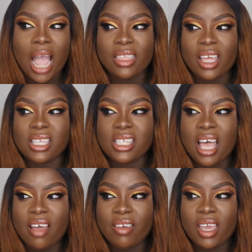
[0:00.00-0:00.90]
I think
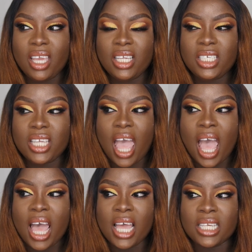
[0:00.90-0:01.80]
Savage
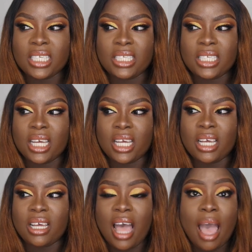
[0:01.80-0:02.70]
and
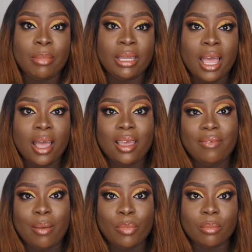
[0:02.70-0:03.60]
Amina,
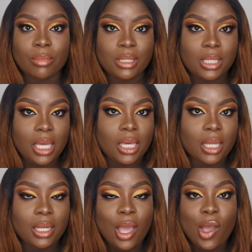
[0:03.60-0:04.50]
if I'm not
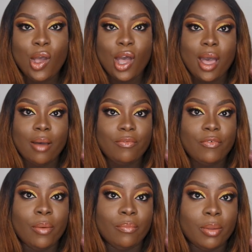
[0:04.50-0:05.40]
mistaken,
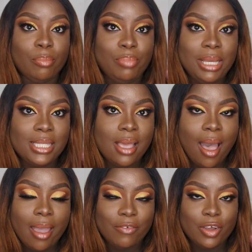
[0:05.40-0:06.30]
from the Beat
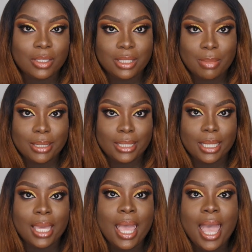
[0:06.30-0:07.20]
Hive
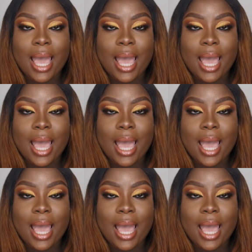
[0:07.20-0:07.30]
Cosmetic.